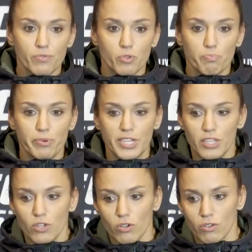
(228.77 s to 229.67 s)
would
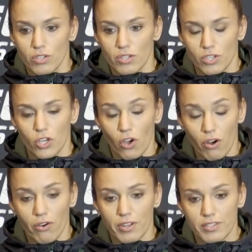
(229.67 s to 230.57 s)
bring
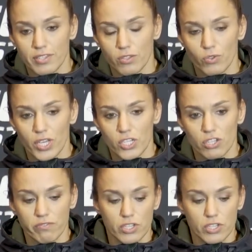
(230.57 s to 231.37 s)
her in situation